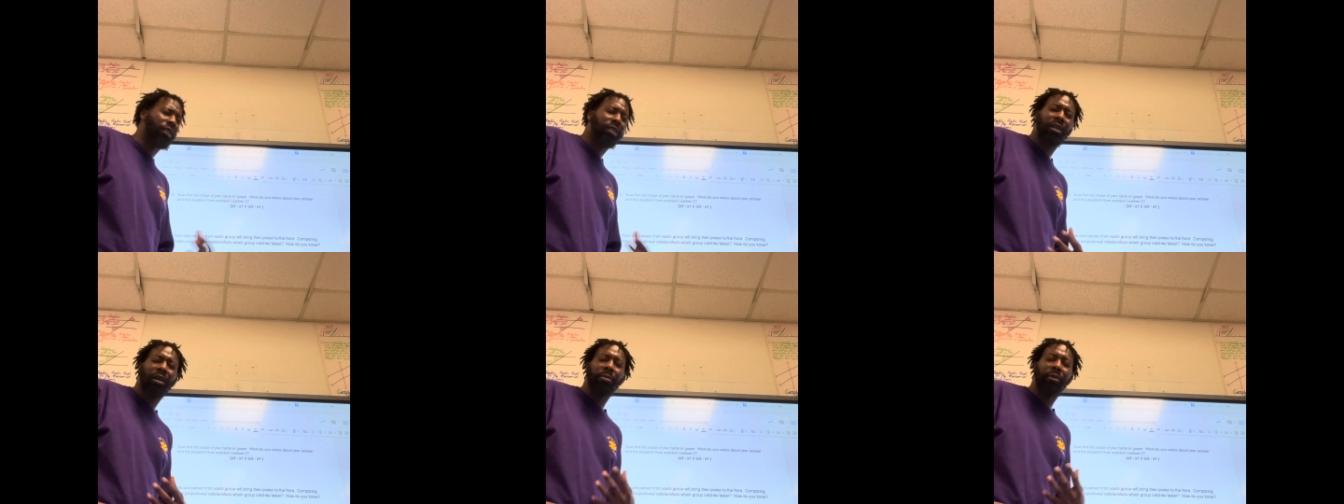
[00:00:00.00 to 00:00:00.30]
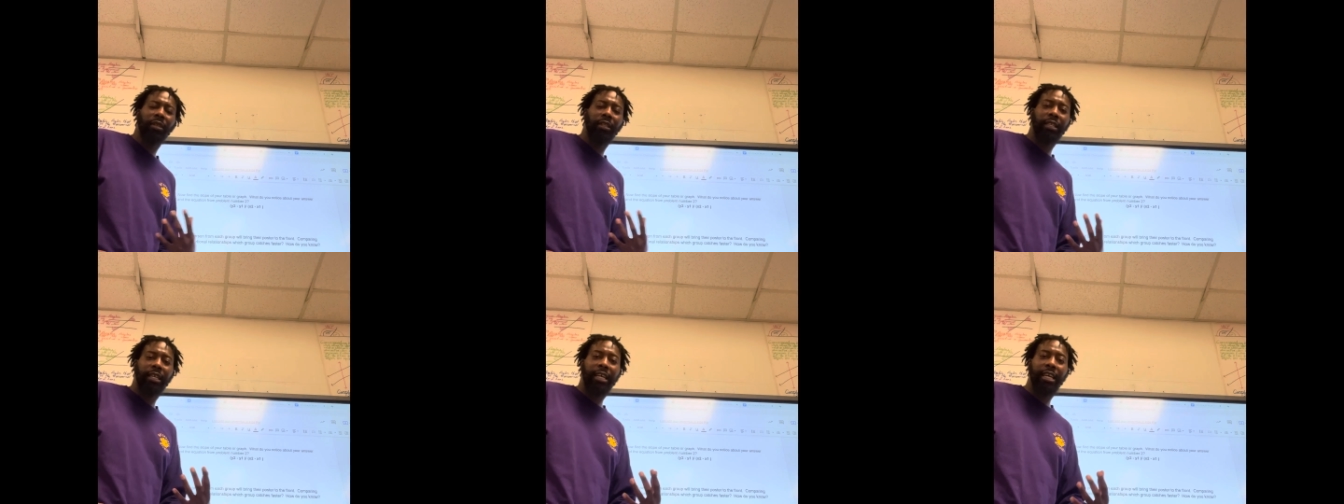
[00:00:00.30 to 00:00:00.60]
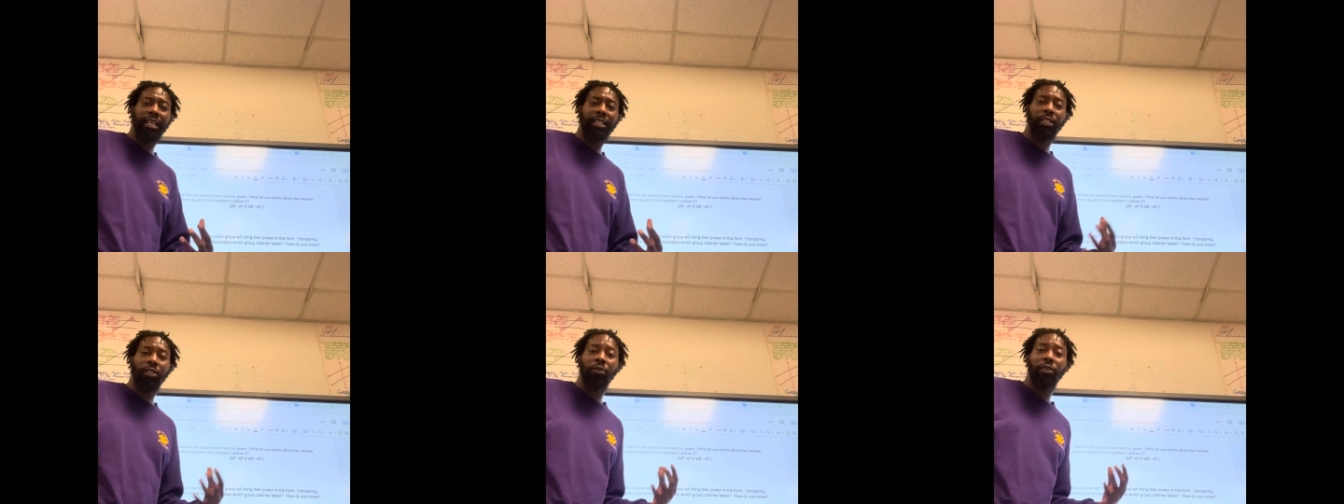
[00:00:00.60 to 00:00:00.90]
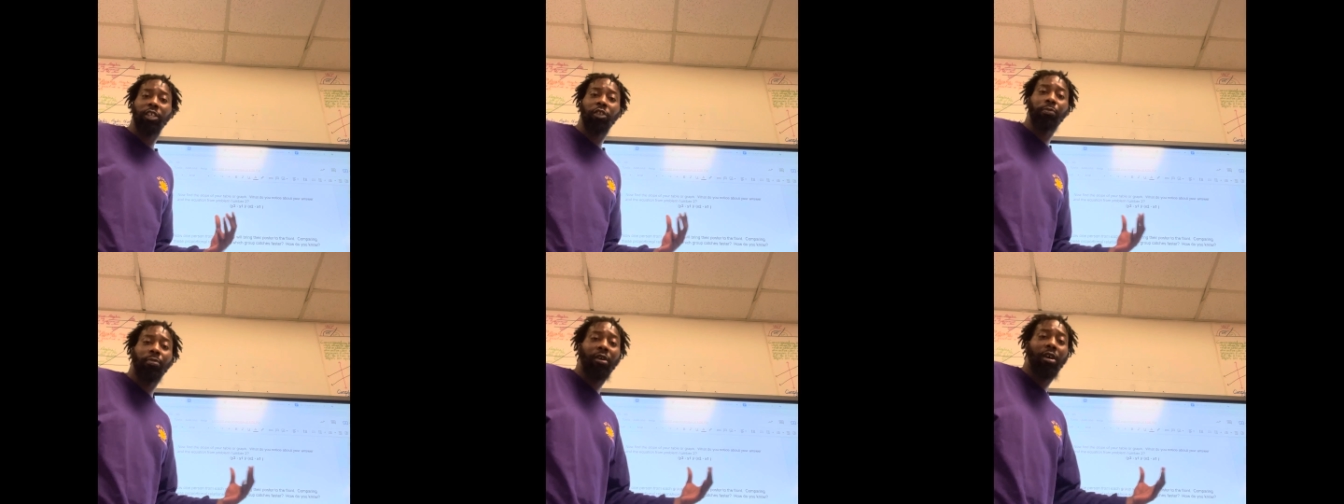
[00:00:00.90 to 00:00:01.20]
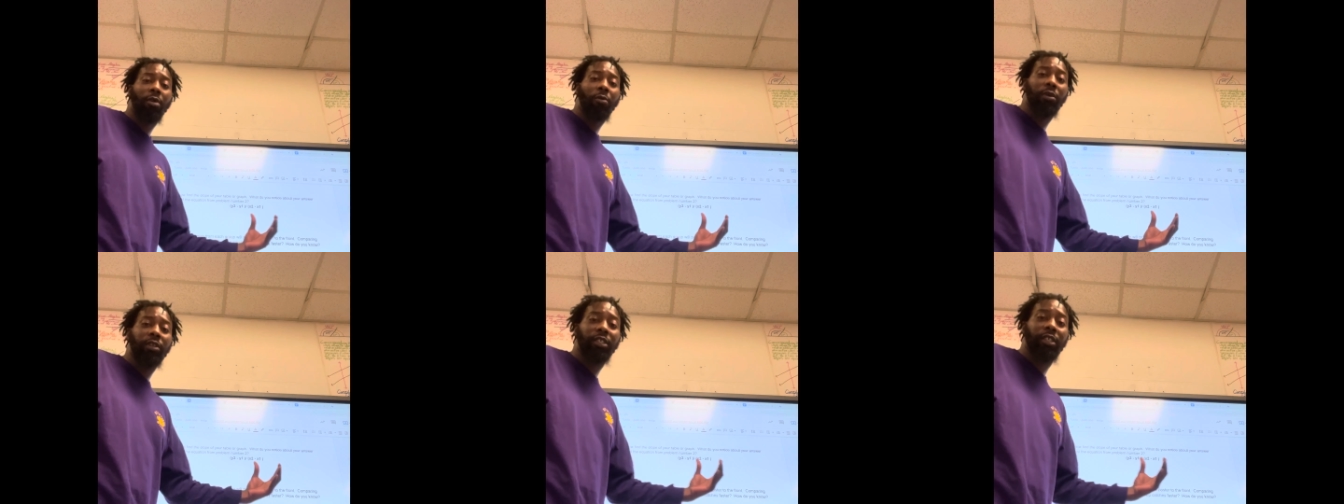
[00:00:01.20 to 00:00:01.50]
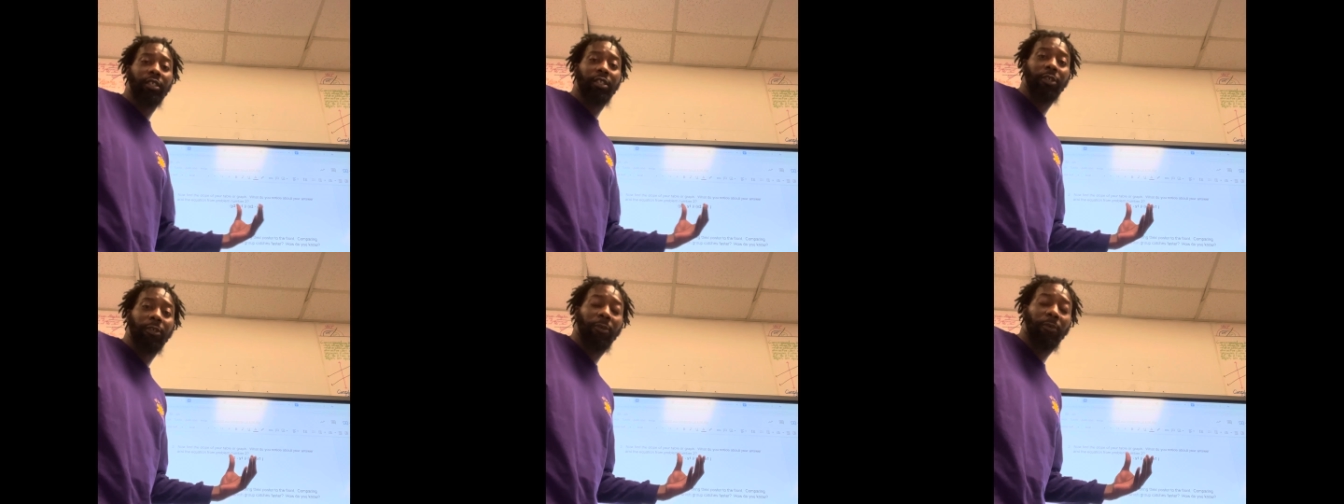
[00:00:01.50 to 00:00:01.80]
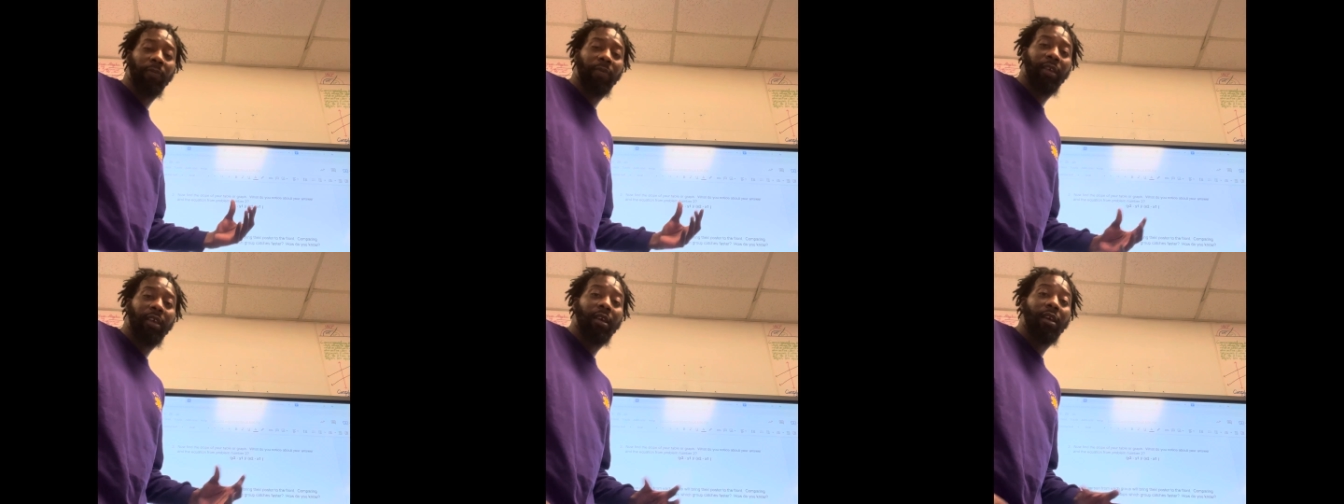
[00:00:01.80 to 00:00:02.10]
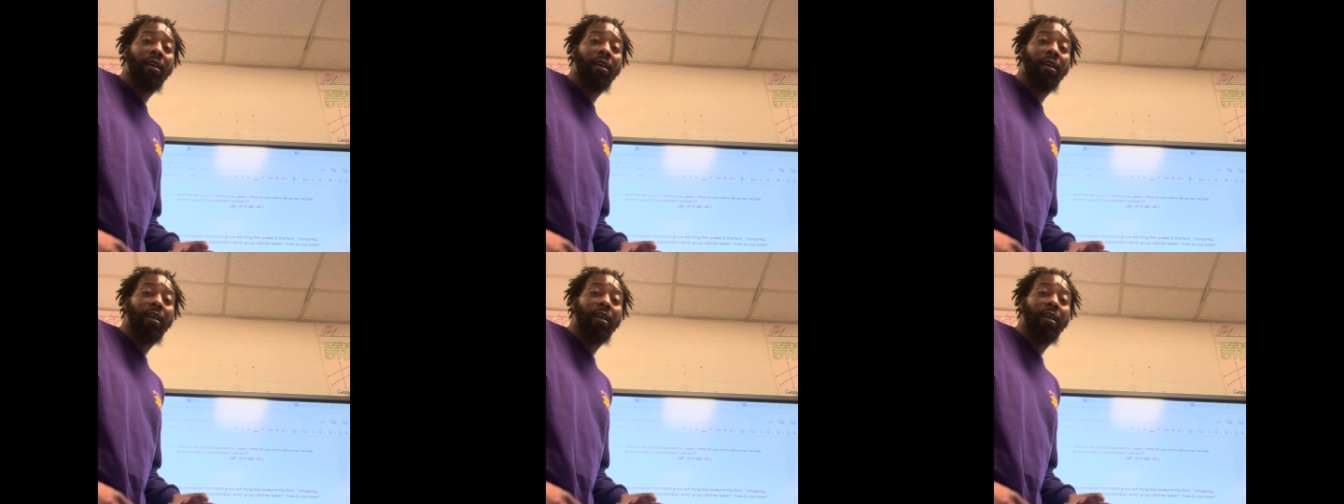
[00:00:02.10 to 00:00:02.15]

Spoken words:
couple of days, so this part wasn't new.